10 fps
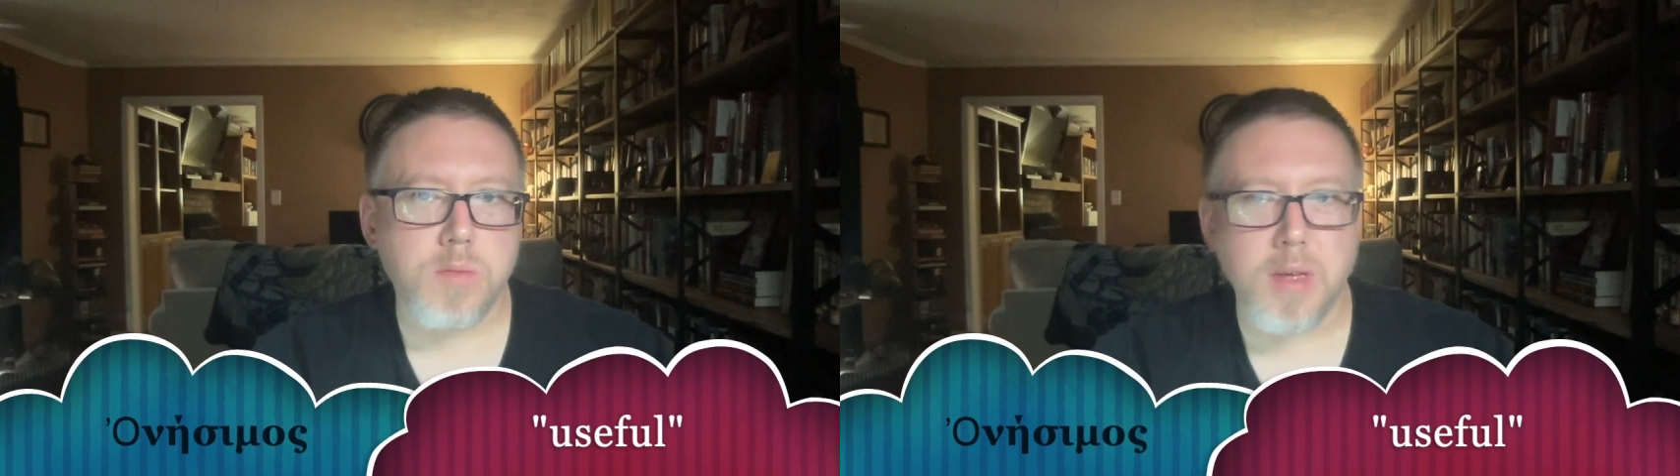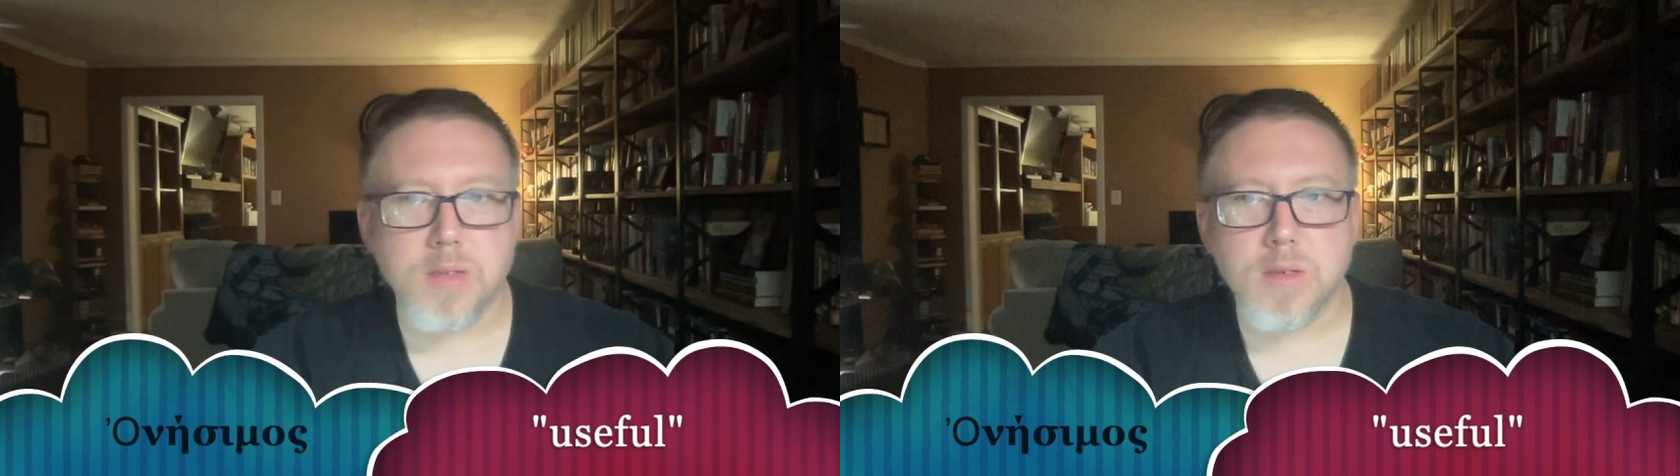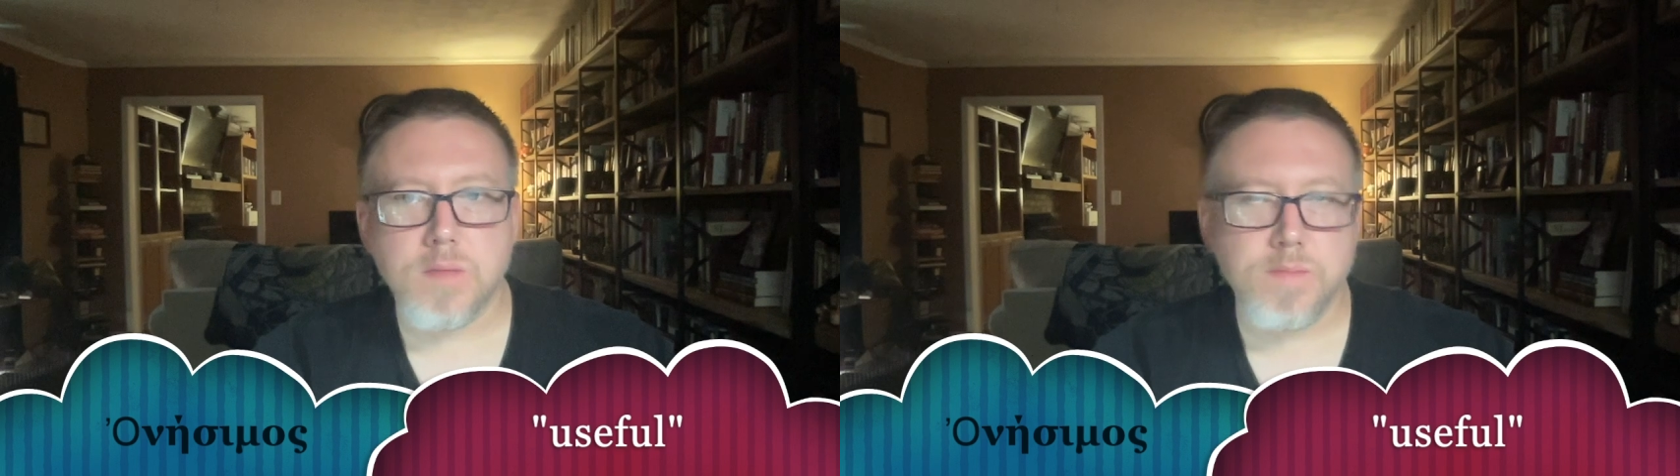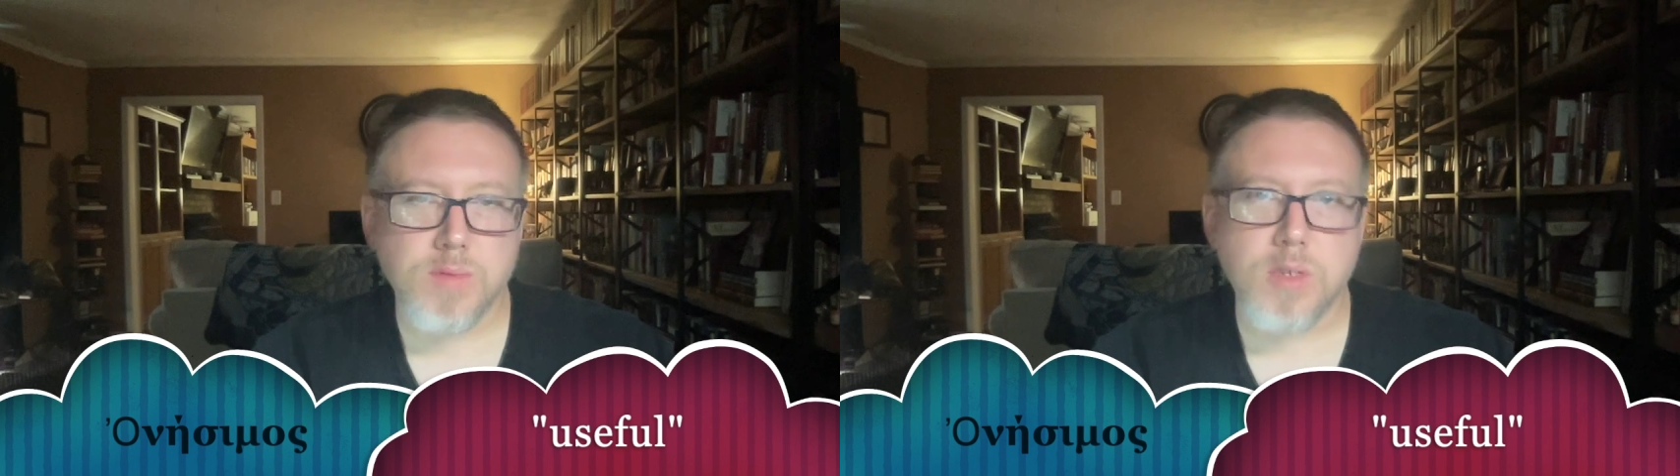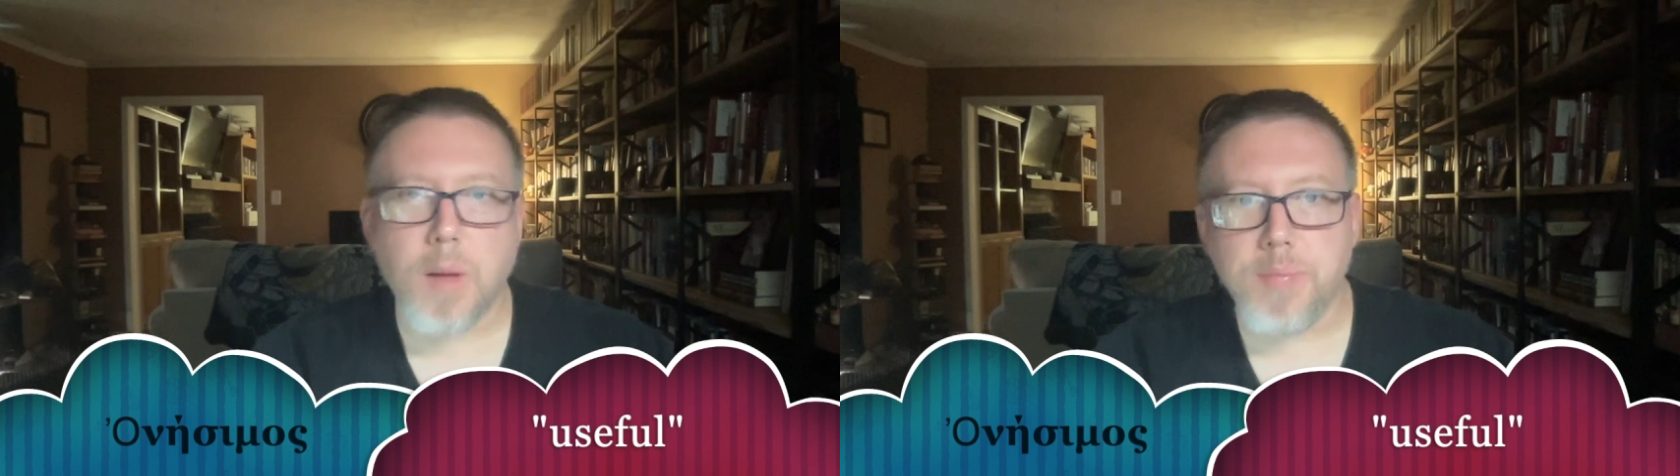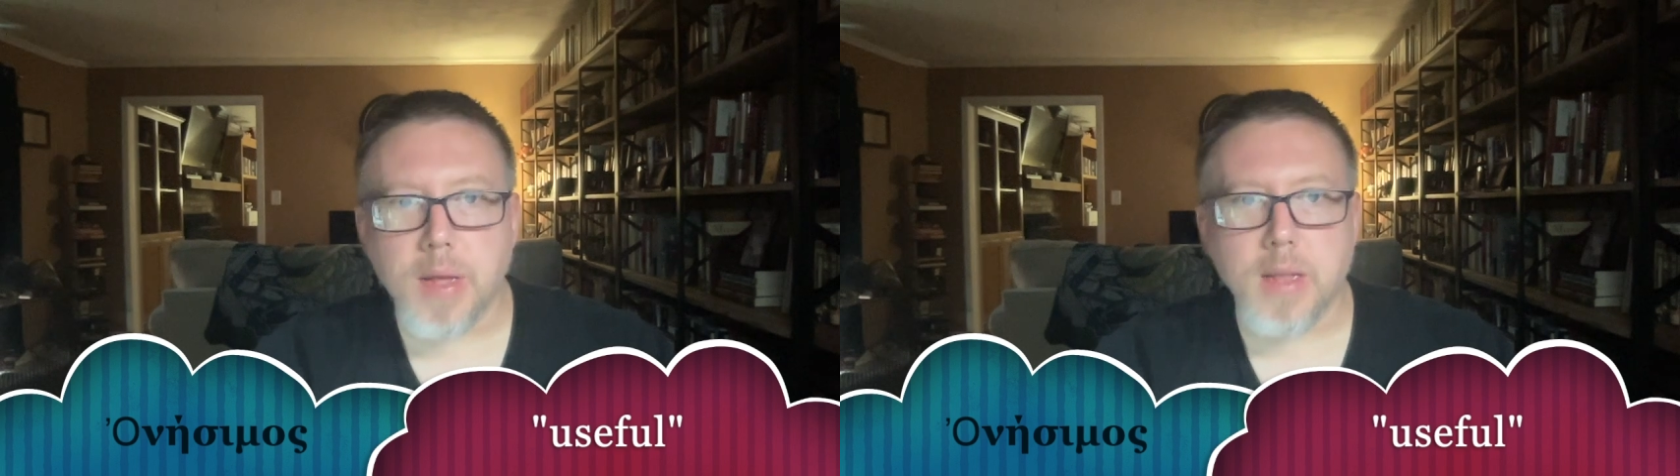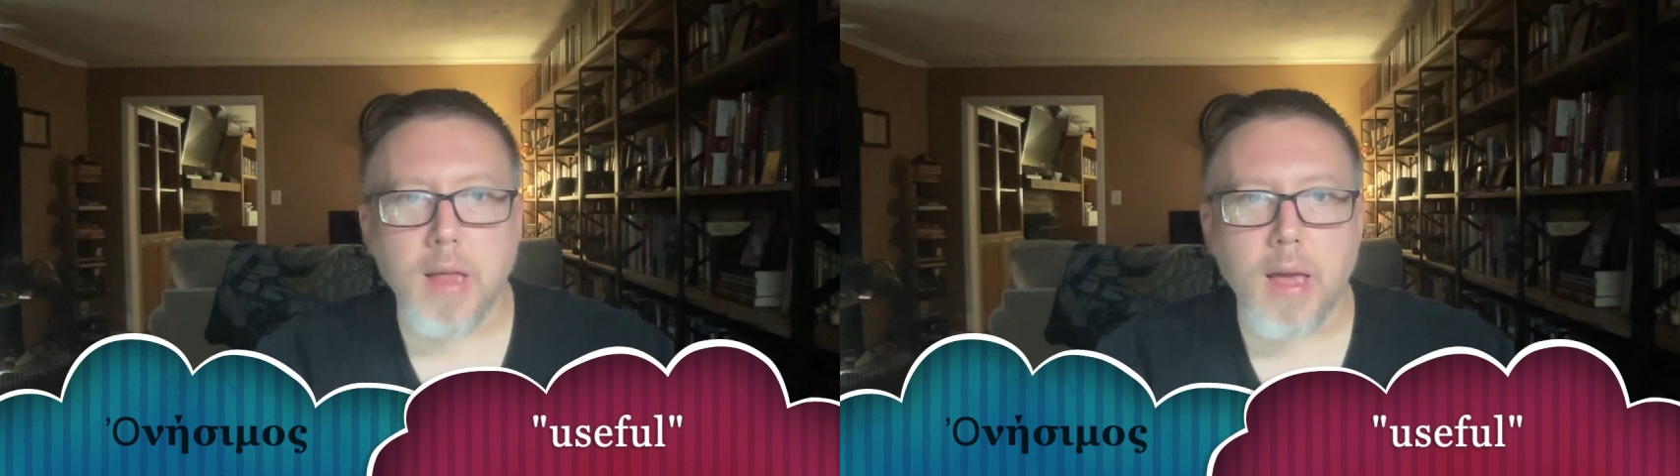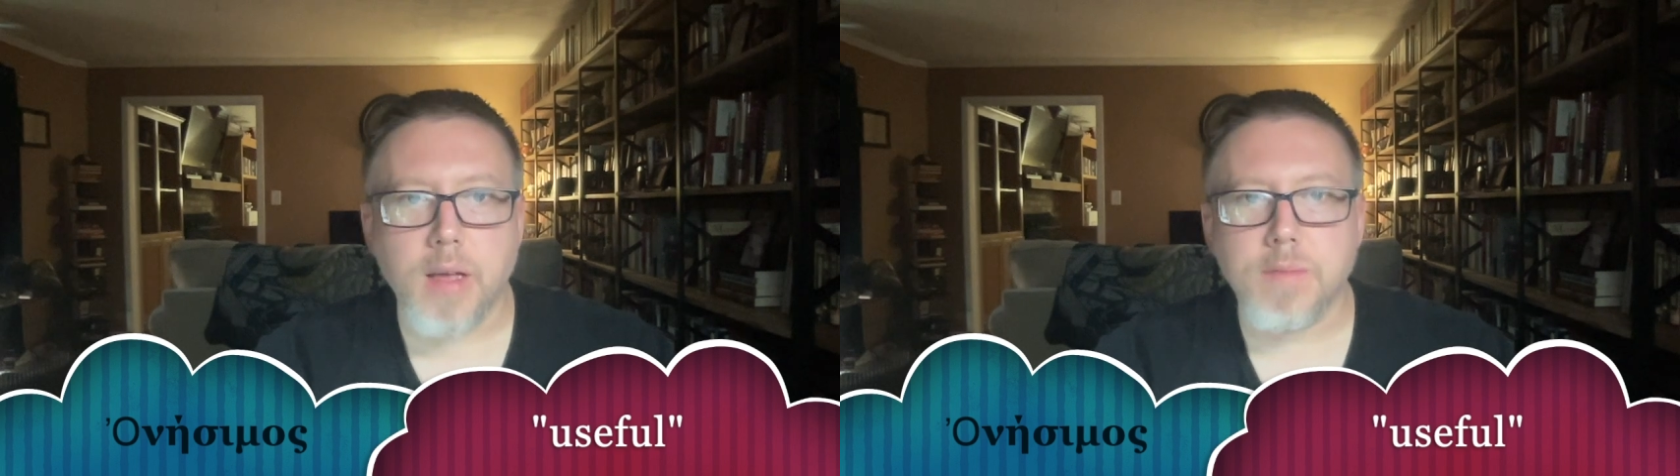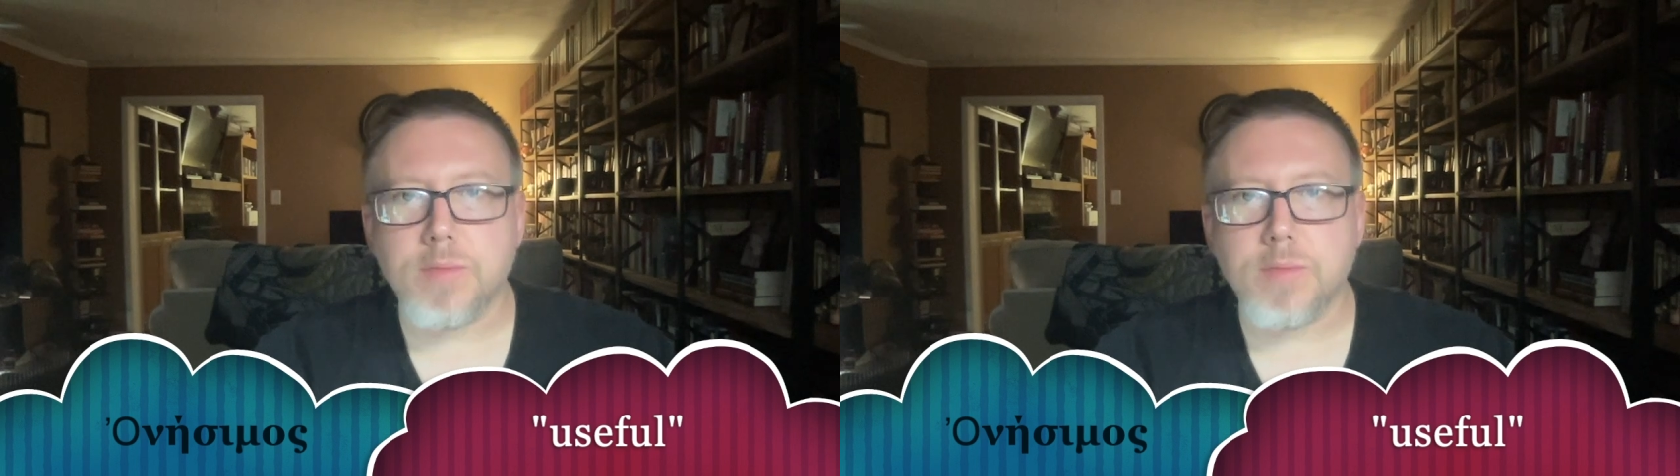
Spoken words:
means something like